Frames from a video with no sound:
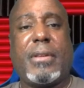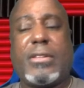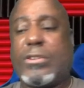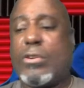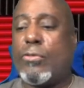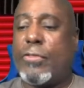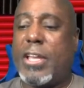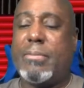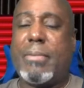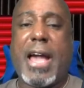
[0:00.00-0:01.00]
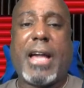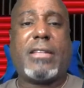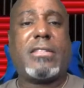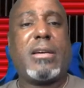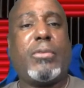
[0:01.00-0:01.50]
So
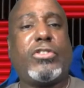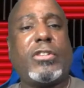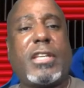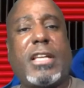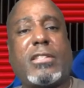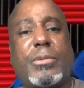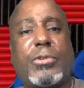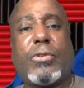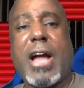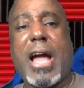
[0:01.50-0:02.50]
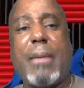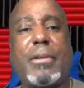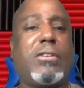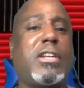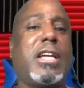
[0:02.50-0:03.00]
feedback, tell me what you think, subscribe,
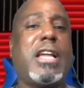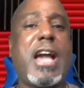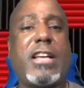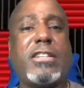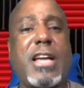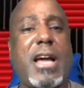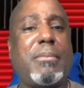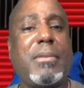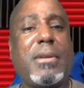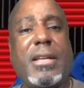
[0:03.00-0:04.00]
click on the Cash App,